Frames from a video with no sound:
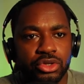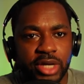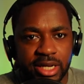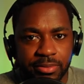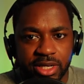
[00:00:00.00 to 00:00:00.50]

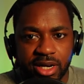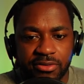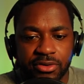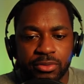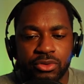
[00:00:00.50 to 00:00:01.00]
you have to be
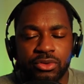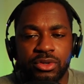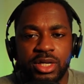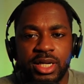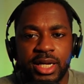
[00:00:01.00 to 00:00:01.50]
comfortable
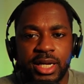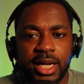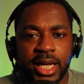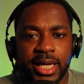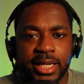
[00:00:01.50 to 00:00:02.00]

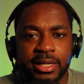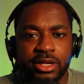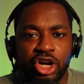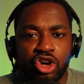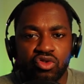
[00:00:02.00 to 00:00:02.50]

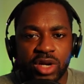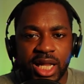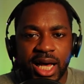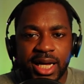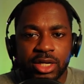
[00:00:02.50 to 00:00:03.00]
and
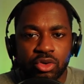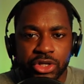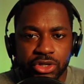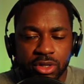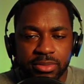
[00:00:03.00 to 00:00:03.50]
rely
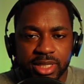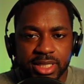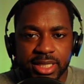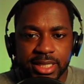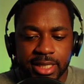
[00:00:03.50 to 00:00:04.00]
on your
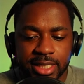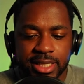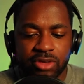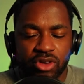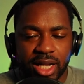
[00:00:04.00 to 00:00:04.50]
ability to
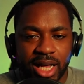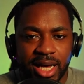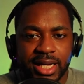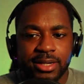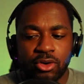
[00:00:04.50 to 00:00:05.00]
lead,
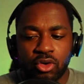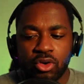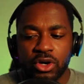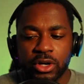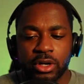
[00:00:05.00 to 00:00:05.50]
rely
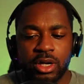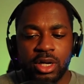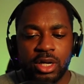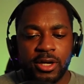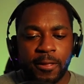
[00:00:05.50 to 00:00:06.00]
on
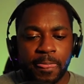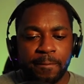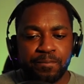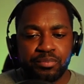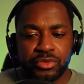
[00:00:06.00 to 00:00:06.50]

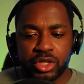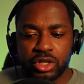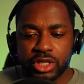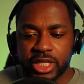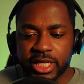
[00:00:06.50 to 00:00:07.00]

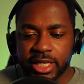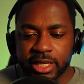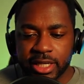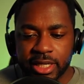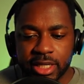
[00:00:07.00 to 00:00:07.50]

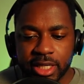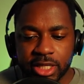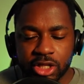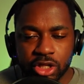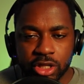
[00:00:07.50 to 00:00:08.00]
the
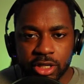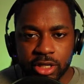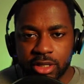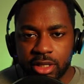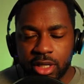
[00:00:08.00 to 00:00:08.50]
either
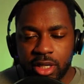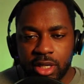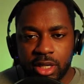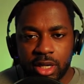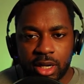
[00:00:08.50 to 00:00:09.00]
the
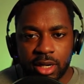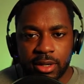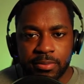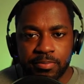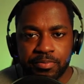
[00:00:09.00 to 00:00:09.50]

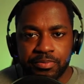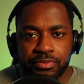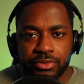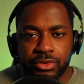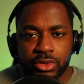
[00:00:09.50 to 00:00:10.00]
um,
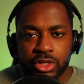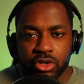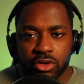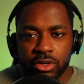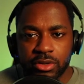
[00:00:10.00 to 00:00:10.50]

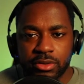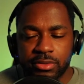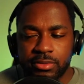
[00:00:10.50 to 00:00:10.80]
the